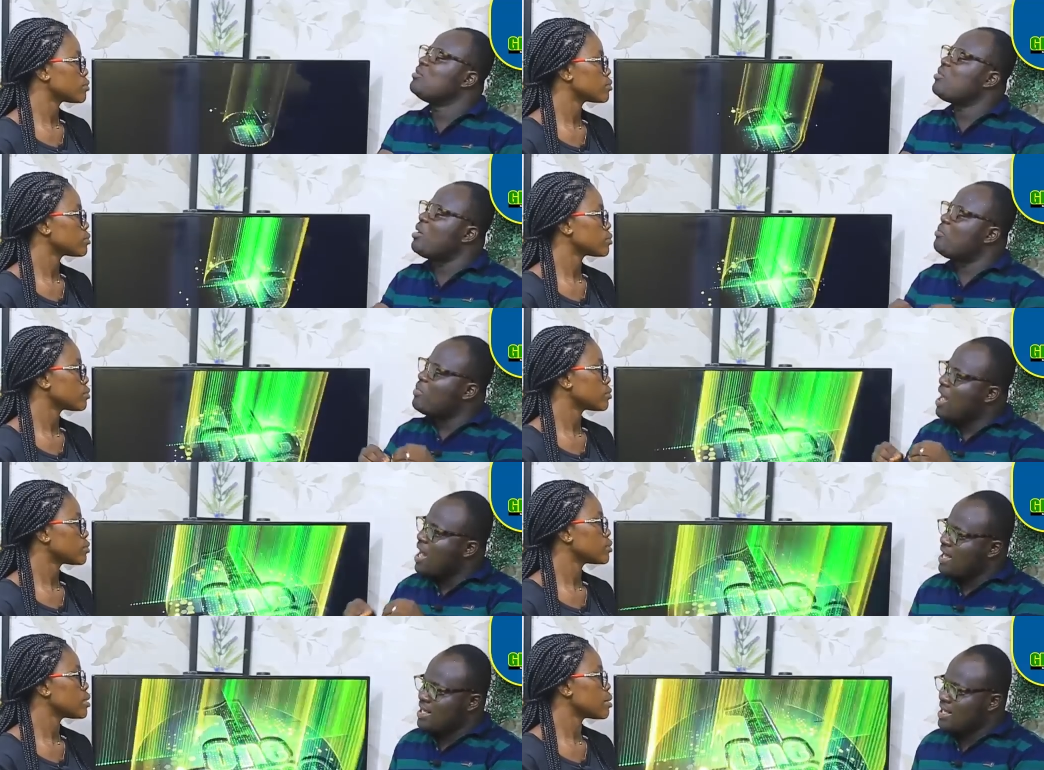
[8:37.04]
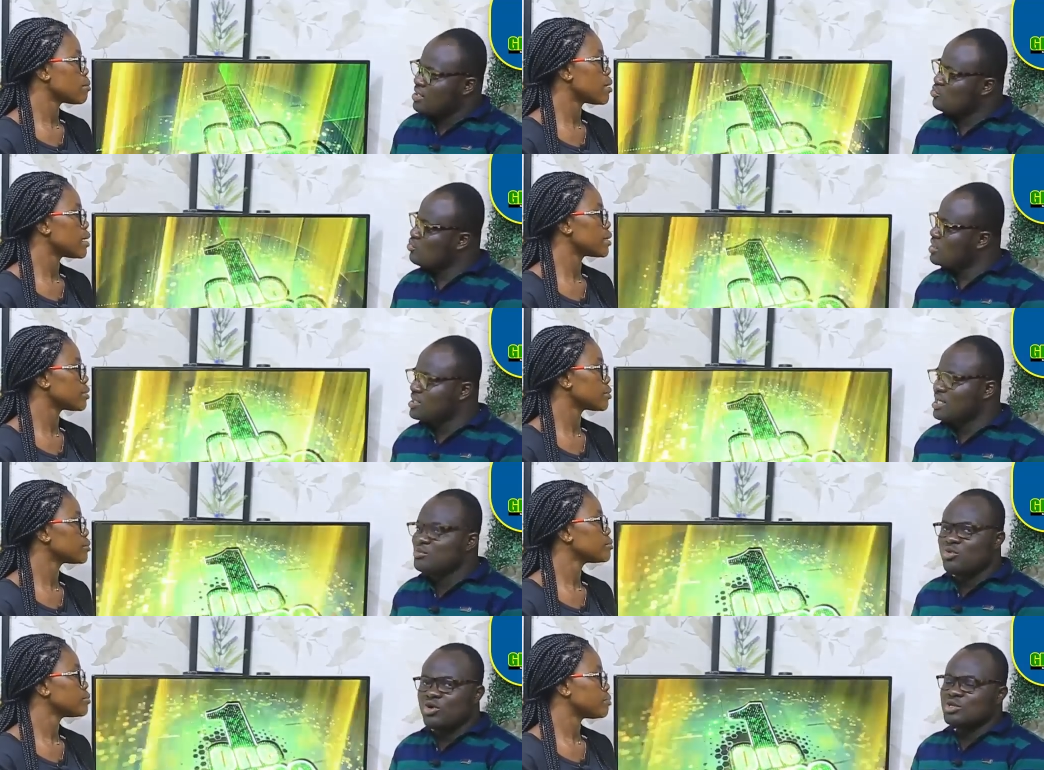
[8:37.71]
Speaker 1: a baba. So I
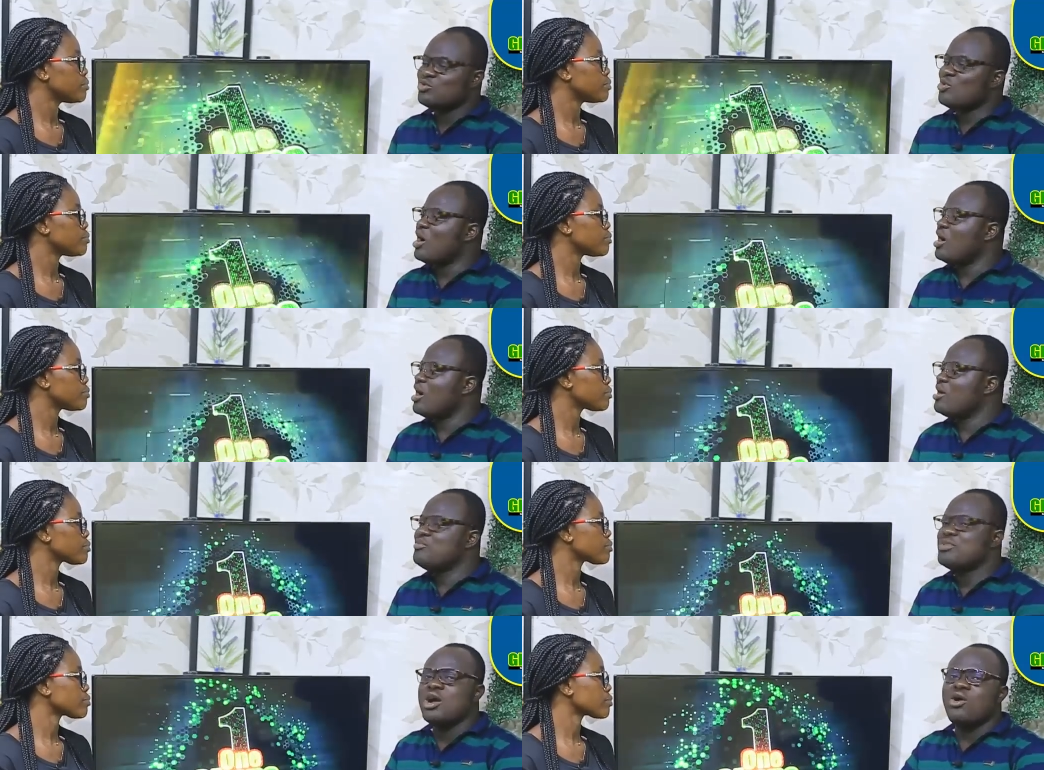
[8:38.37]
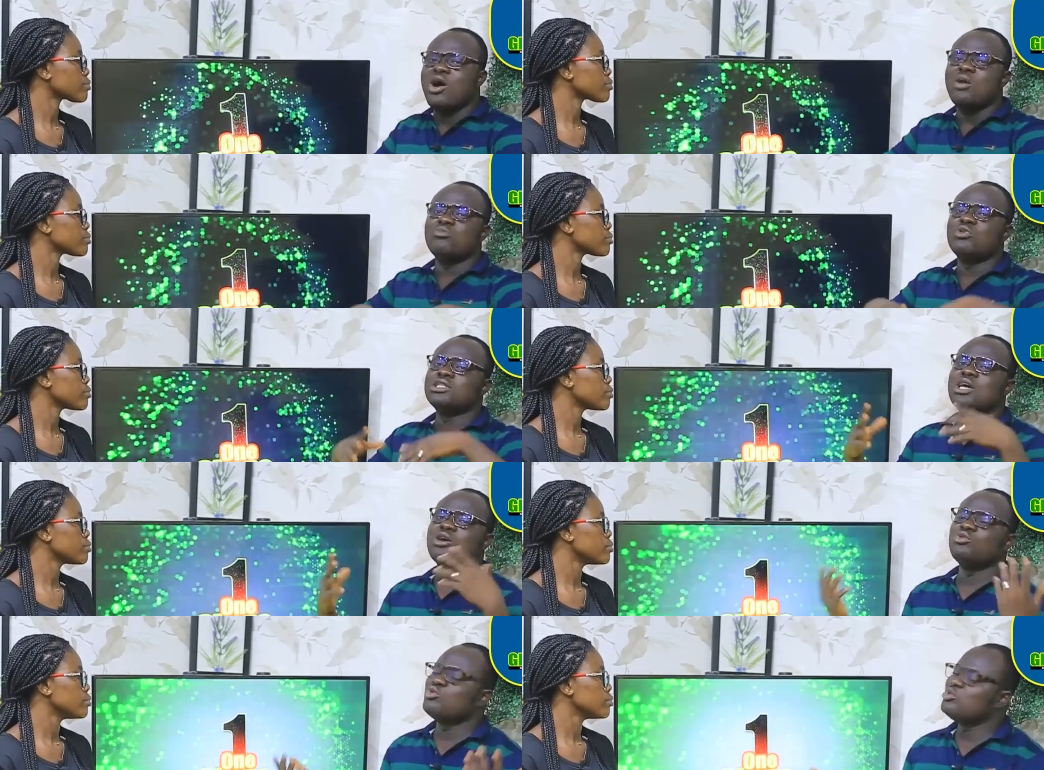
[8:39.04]
just was a beer or
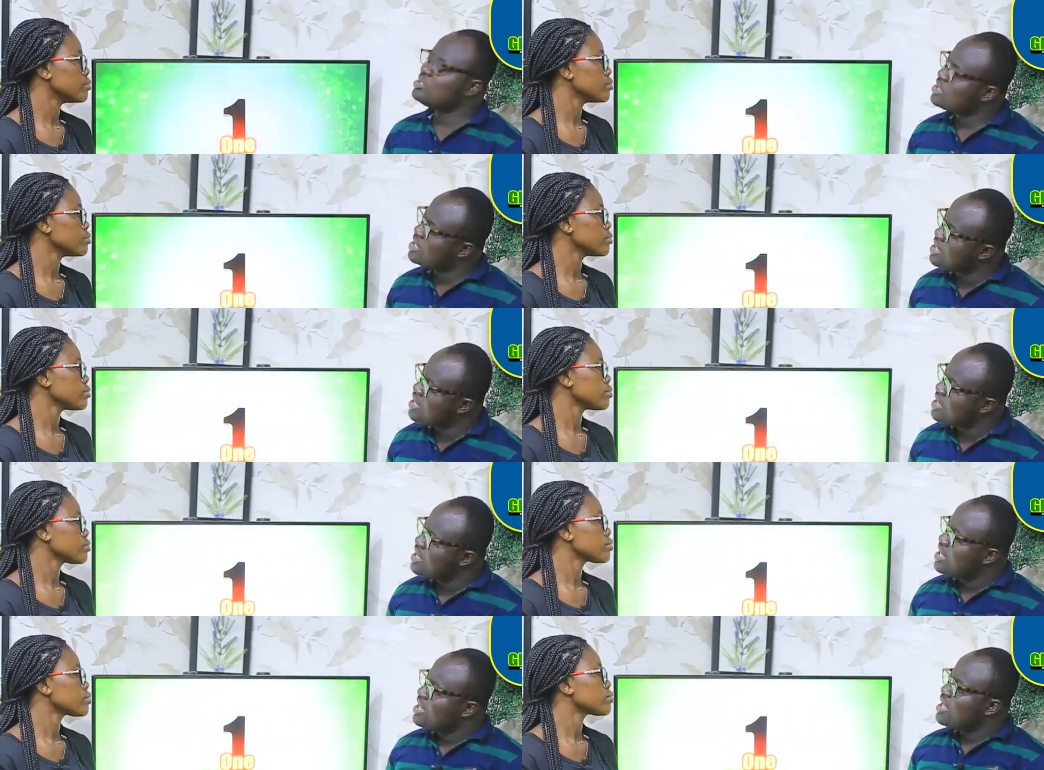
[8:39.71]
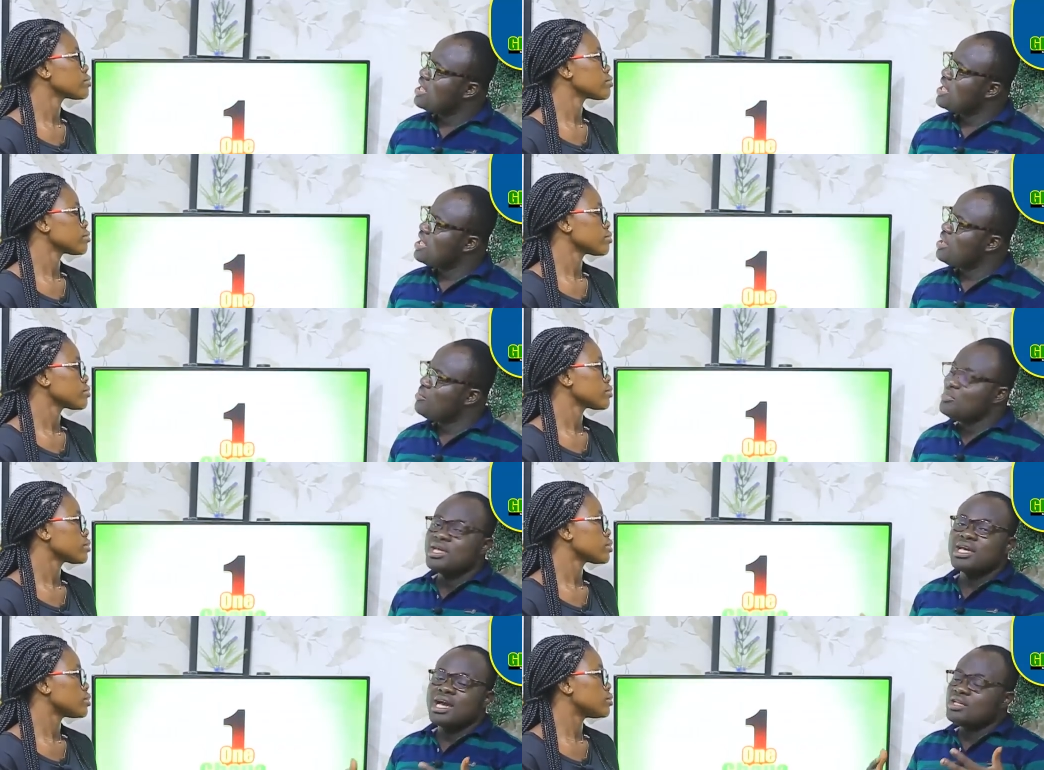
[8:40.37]
model rose,
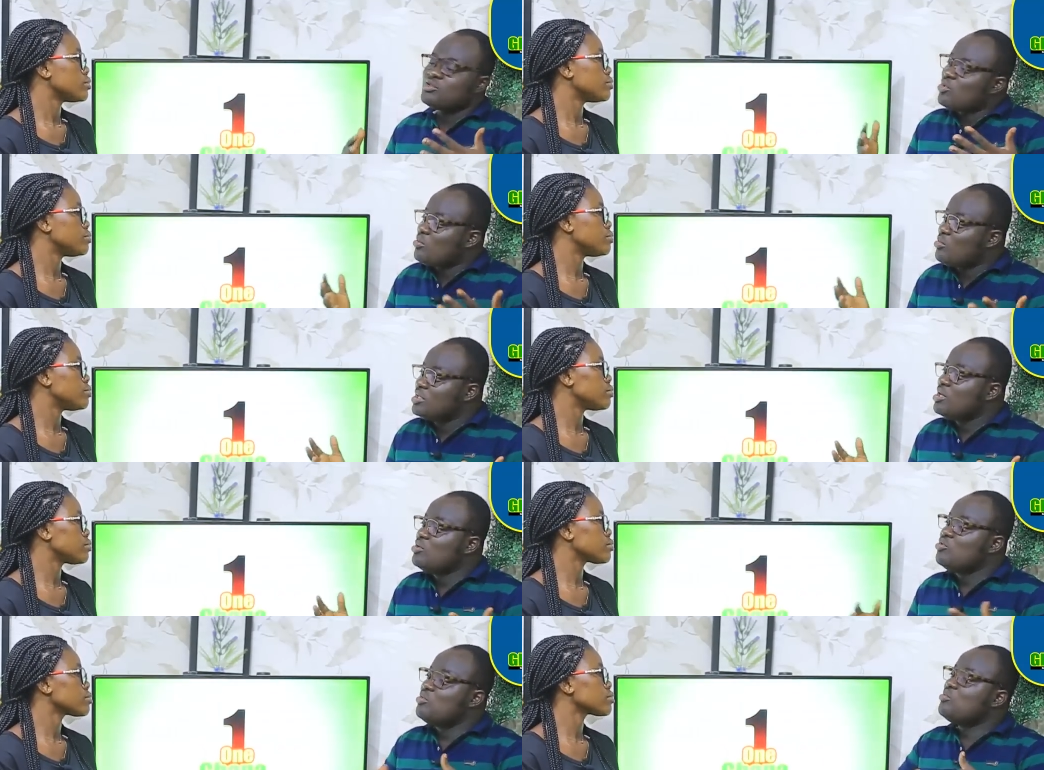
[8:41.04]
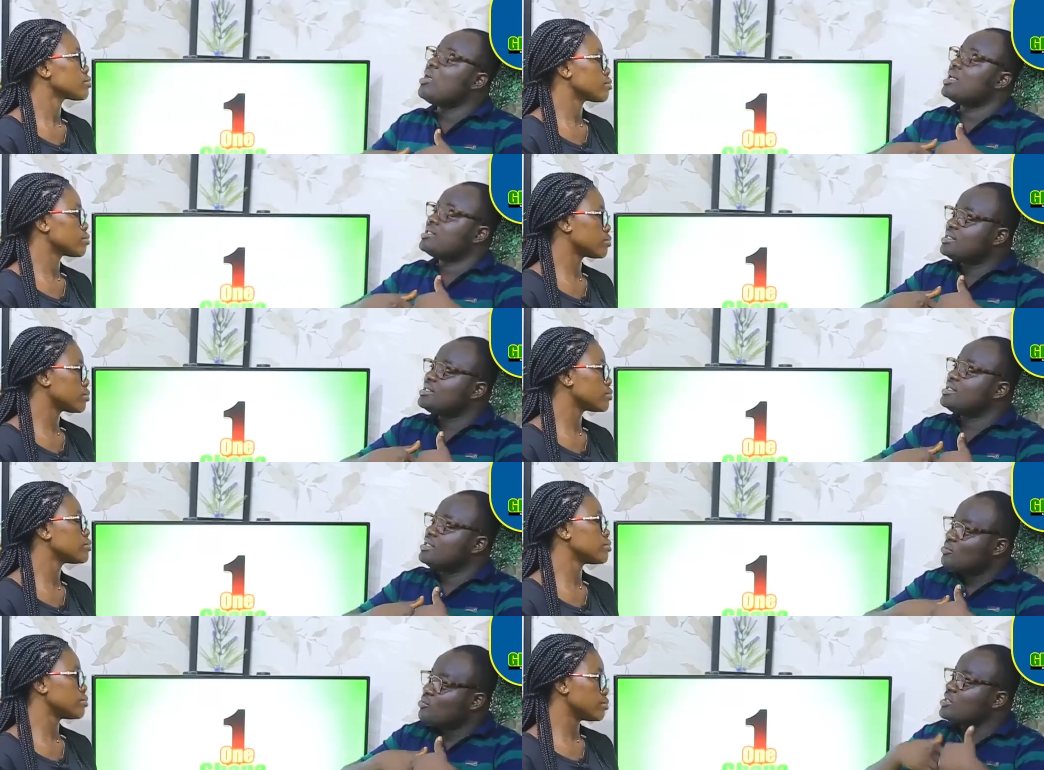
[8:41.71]
Mingas or model robot.
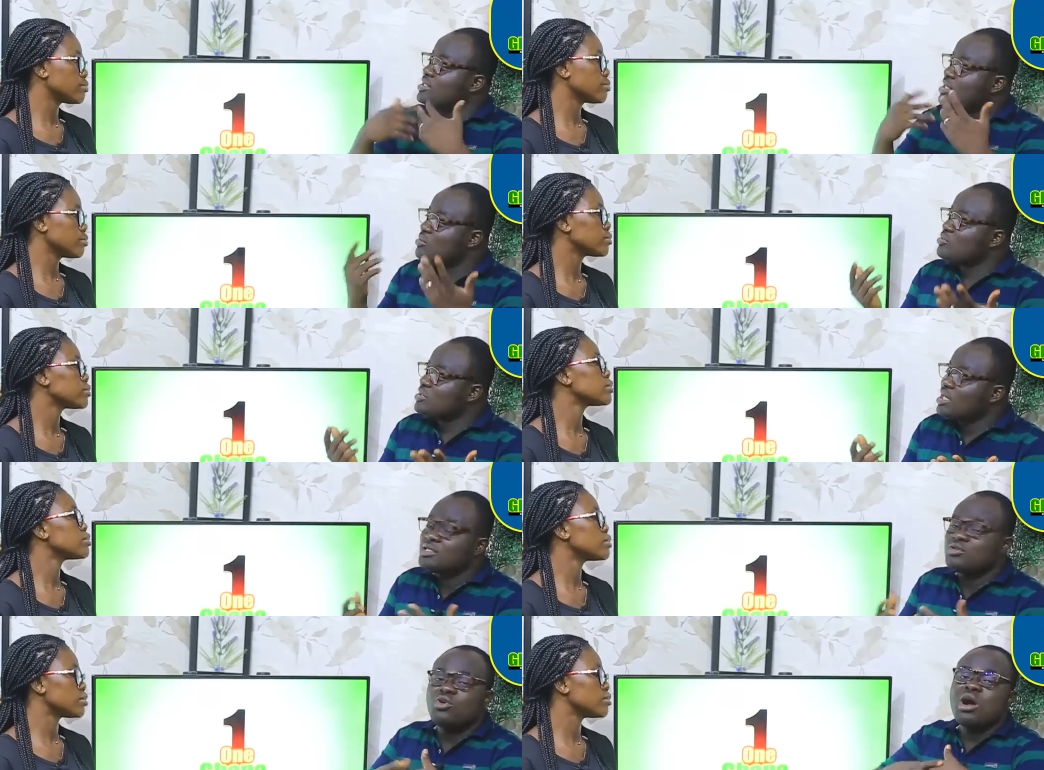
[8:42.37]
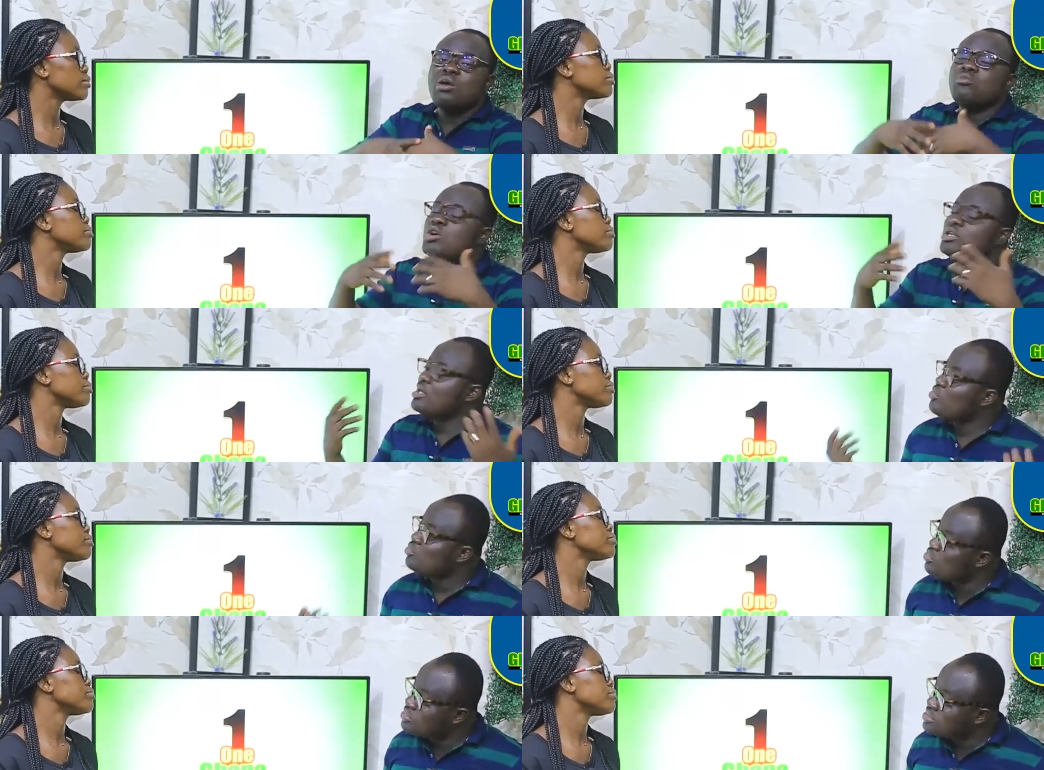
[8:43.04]
Question was answer one model
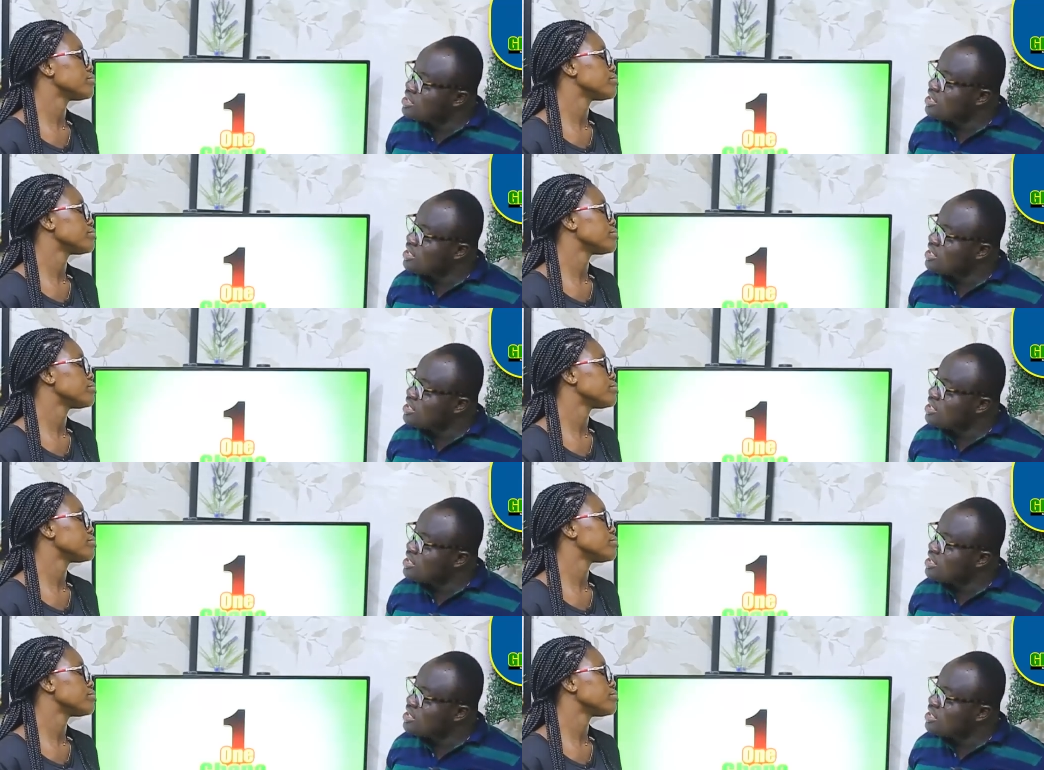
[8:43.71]
rose,